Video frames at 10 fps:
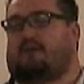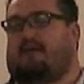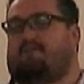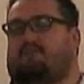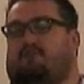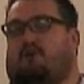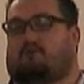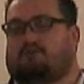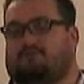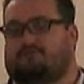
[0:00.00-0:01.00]
have the
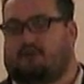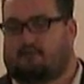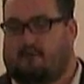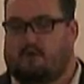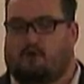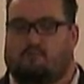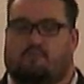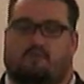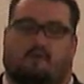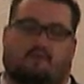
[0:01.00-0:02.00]
courage to share my hope
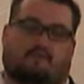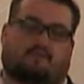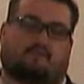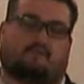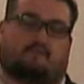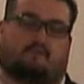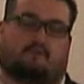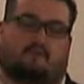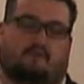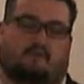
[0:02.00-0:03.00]
with
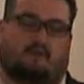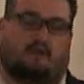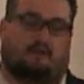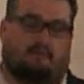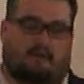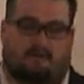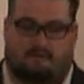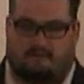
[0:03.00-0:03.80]
others. Amen.